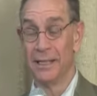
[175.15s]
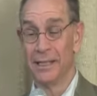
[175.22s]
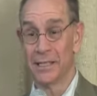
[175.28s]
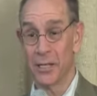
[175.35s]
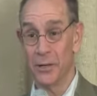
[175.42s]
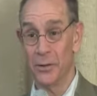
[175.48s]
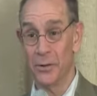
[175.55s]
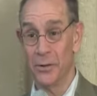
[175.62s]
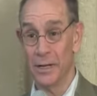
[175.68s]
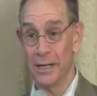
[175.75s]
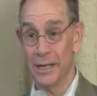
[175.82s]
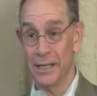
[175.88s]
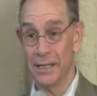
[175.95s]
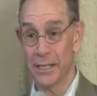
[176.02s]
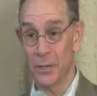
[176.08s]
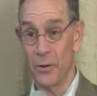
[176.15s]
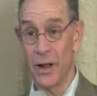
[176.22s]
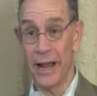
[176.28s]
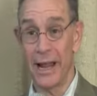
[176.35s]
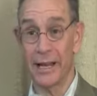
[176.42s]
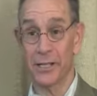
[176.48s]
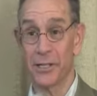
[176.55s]
So
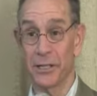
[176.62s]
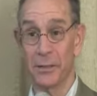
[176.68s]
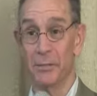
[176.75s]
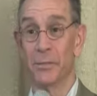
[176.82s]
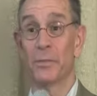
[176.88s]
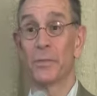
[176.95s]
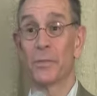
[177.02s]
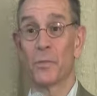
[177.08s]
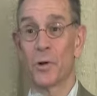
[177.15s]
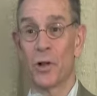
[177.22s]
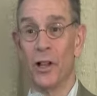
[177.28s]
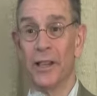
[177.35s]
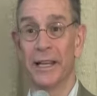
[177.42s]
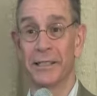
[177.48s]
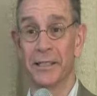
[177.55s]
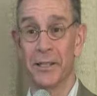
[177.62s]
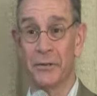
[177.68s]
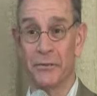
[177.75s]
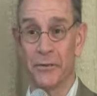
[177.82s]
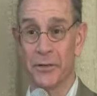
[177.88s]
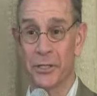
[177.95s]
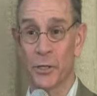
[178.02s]
I actually collected the
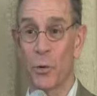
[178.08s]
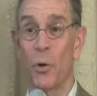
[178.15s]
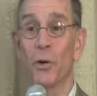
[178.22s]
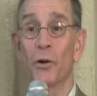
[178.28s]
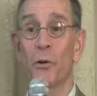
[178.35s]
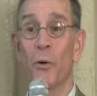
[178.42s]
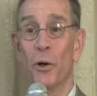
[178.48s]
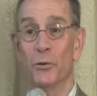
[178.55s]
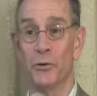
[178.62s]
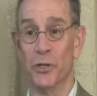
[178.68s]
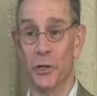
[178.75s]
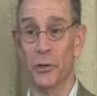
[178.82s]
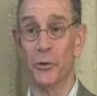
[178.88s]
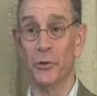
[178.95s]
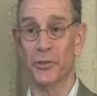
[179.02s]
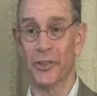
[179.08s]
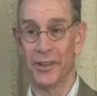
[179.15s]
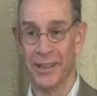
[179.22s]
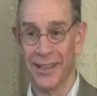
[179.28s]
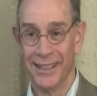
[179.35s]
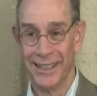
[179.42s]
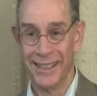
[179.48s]
first quote-unquote dues,
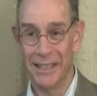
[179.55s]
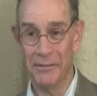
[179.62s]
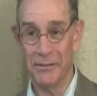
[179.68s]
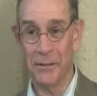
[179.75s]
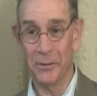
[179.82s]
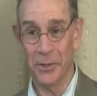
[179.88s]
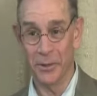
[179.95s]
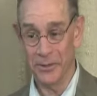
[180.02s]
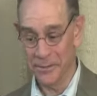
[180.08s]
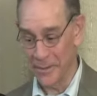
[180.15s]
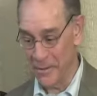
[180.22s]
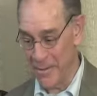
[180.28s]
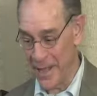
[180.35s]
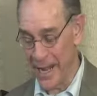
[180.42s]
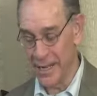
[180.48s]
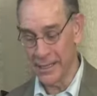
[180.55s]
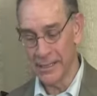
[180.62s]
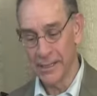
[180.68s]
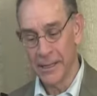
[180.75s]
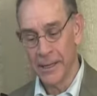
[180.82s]
if you will, from that.